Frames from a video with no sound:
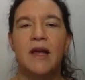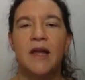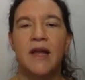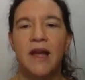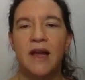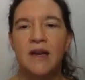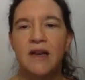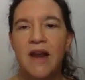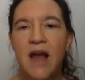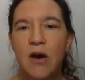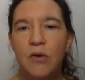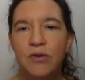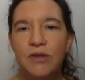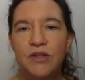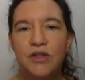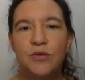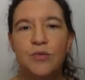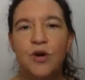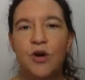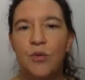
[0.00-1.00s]
And now is
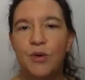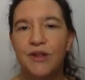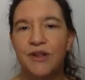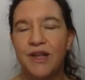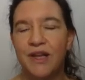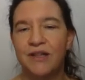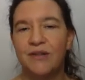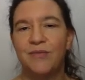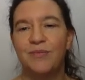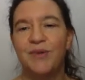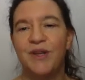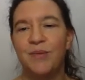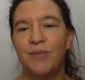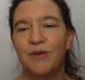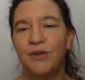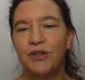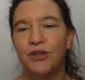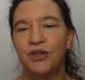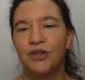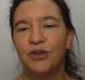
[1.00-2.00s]
the moment that
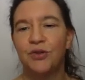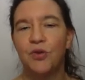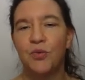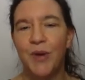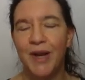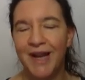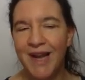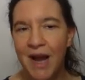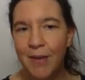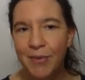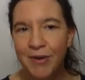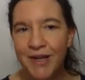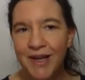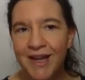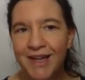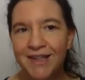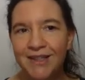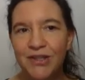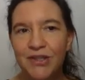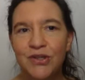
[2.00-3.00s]
people should wake up
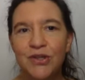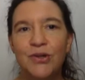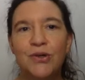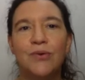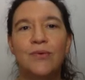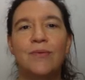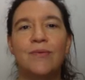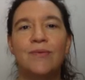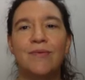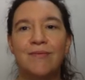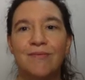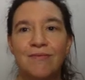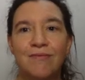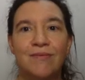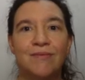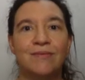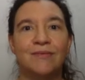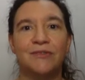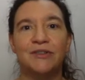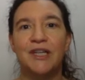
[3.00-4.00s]
again. So
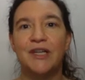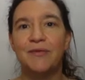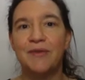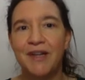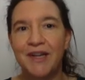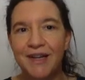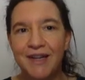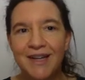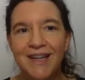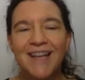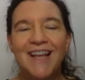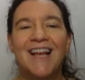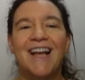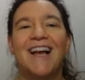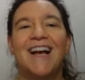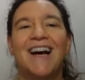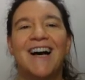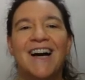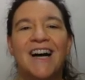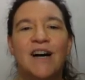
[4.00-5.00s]
ring ring,
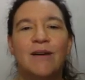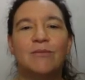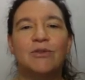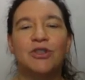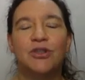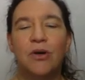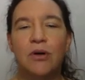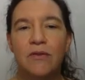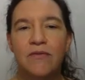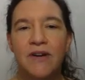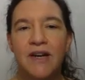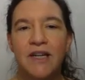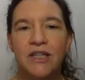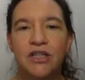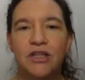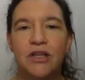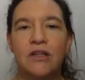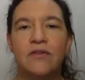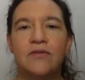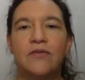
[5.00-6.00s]
short
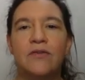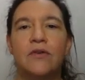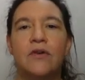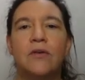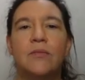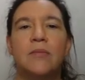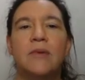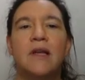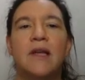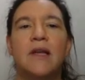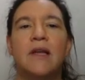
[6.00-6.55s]
Weierstrass form.